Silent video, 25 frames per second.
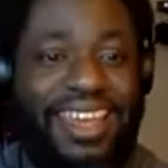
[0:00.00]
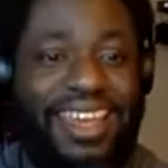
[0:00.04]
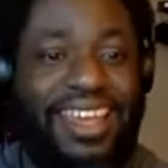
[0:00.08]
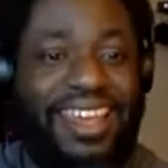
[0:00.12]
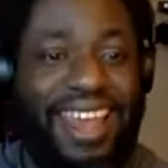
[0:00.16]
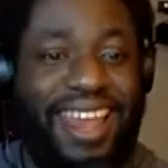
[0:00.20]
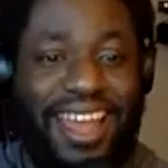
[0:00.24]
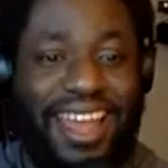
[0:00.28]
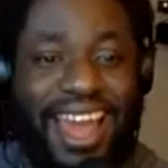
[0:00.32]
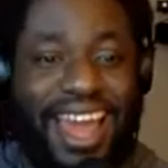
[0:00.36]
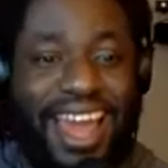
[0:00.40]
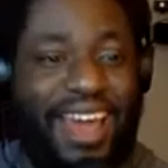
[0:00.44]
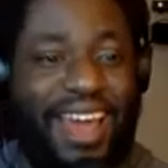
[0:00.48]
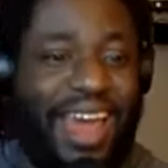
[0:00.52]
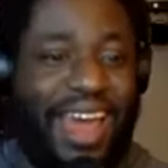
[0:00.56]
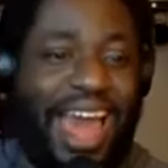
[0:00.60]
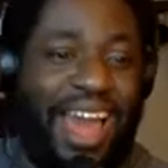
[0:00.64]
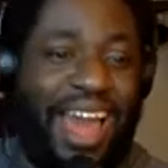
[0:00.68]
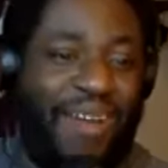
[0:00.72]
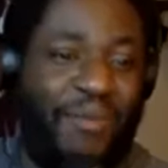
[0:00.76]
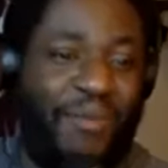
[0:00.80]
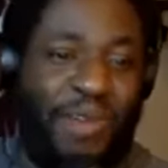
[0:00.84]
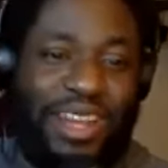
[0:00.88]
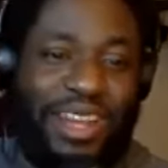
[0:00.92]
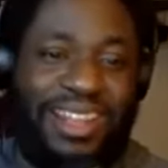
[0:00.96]
Like I, I
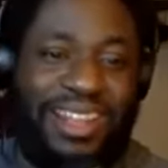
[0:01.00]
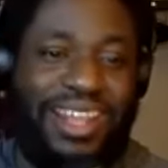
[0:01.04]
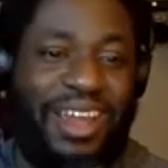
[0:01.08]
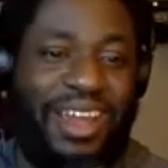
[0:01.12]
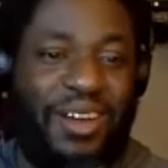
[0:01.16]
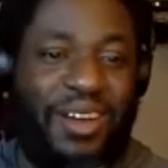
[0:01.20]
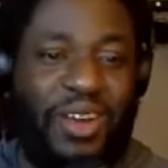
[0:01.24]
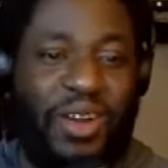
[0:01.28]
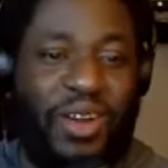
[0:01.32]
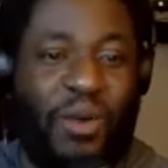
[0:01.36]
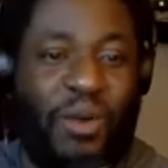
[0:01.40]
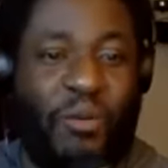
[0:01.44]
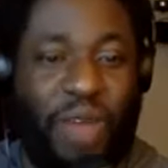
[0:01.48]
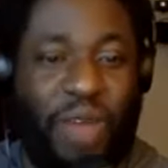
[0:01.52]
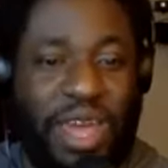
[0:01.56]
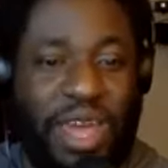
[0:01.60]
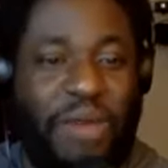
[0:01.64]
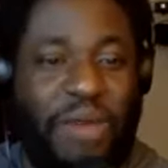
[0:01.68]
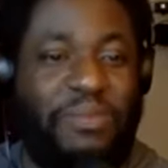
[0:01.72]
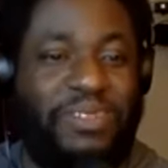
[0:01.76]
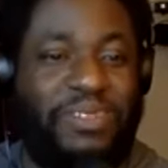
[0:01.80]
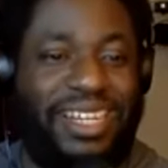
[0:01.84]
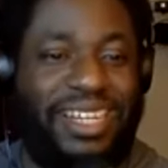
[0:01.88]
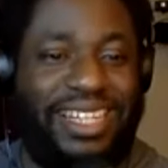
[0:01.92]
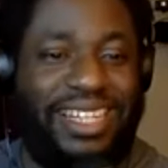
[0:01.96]
went there on a
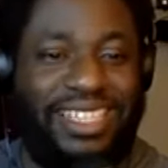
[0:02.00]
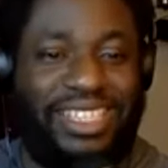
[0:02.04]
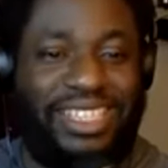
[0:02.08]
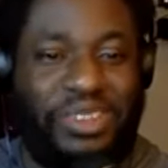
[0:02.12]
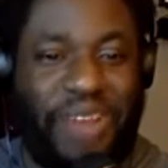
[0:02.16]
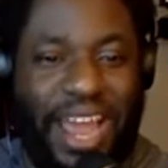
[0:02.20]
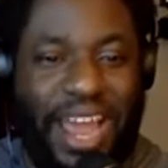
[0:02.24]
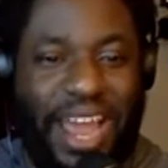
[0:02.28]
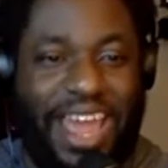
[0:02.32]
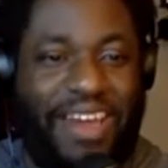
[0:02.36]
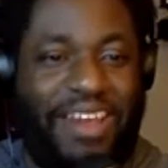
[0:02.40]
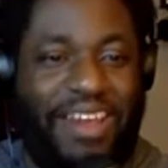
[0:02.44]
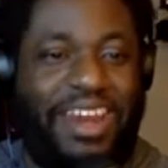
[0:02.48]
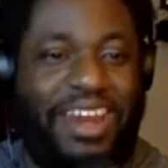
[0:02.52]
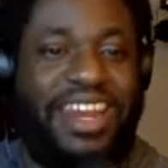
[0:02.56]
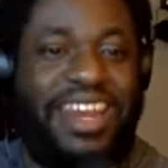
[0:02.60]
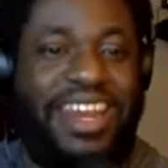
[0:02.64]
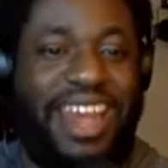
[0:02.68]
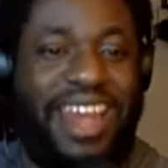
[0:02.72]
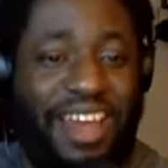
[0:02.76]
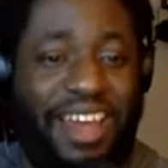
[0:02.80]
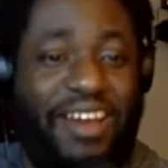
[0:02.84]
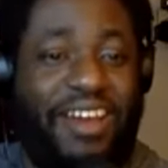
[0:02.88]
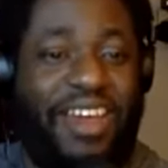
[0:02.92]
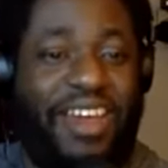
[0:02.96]
whim to this tryout, and
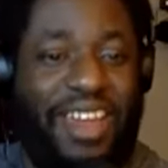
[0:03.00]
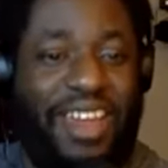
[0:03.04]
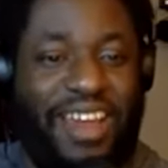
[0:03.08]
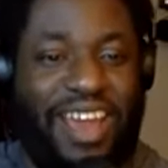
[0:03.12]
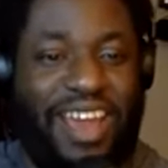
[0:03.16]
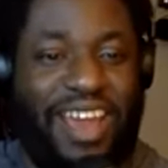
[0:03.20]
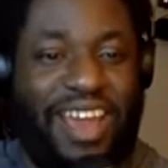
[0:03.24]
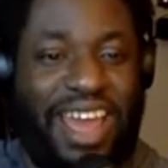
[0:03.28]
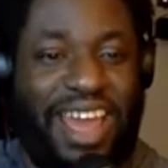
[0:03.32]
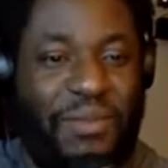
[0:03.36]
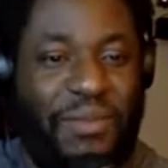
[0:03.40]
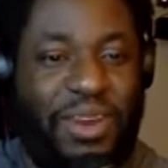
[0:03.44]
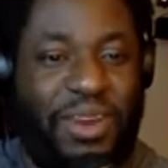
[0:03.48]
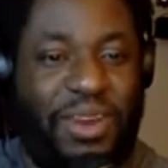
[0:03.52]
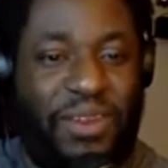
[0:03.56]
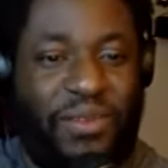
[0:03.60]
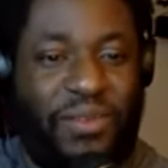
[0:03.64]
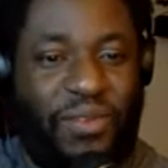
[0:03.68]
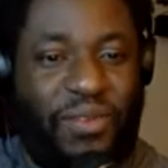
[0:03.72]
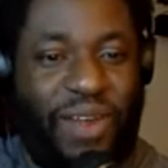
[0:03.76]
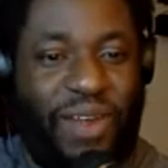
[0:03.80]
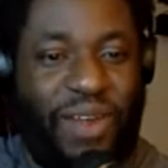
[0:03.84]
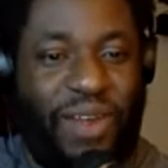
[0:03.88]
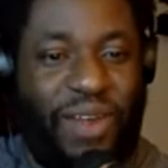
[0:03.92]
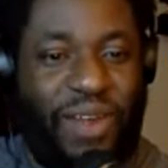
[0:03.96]
hell, here I am in the
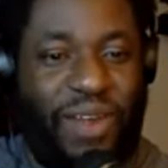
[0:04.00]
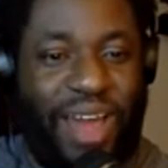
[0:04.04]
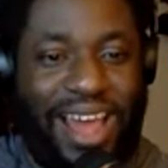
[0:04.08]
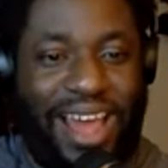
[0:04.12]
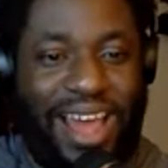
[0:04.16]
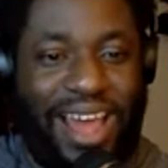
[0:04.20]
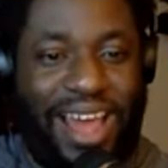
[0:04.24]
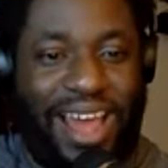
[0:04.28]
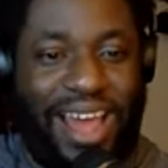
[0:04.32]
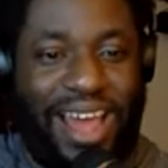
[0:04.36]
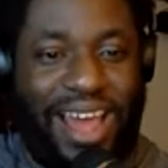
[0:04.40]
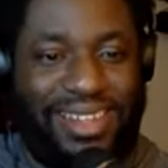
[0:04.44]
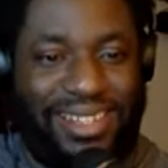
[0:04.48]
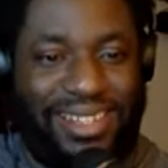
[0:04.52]
Verizon